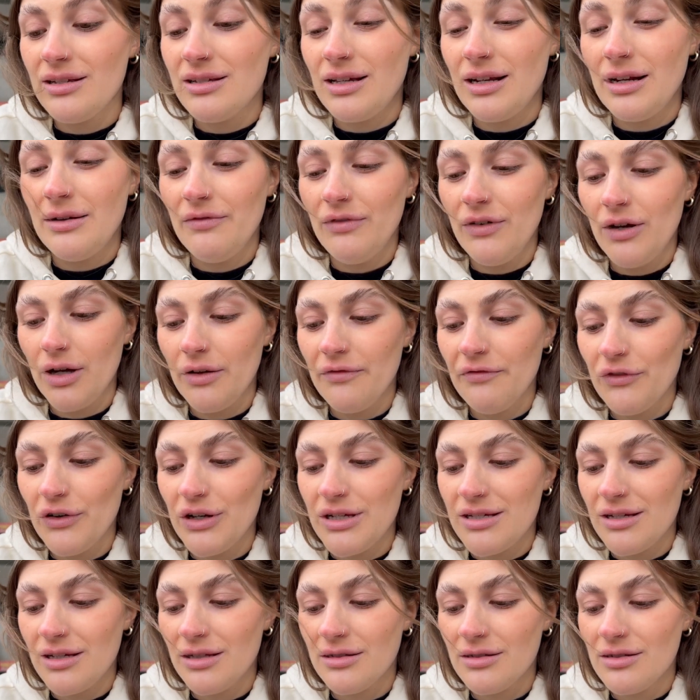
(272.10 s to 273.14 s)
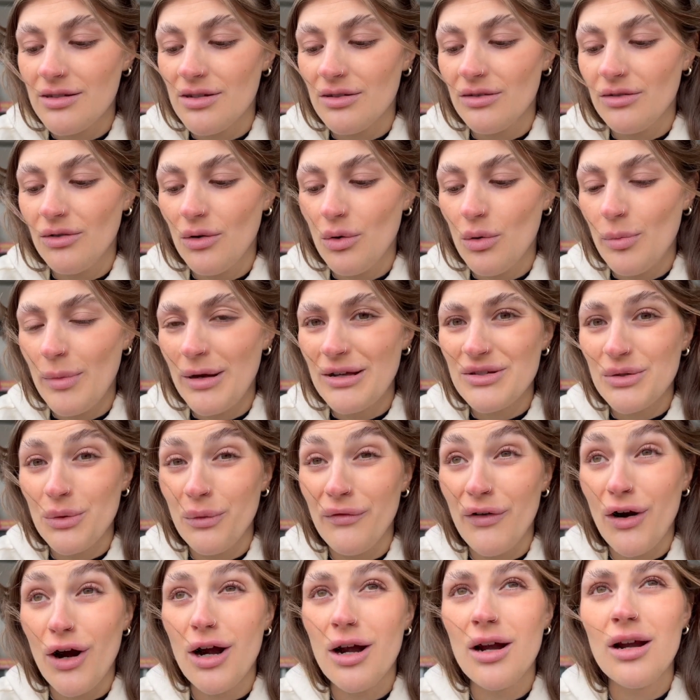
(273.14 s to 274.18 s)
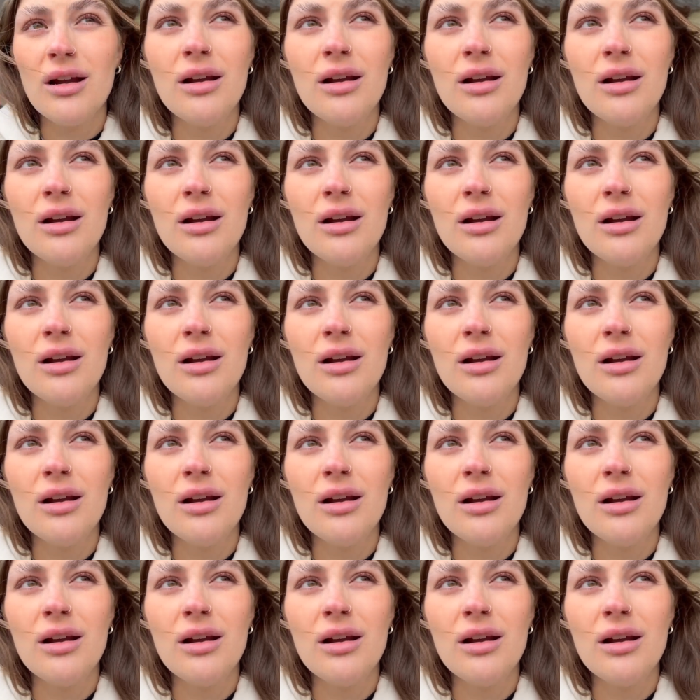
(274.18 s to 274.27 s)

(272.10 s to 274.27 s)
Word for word: and I'm fucking freezing. So going well so far.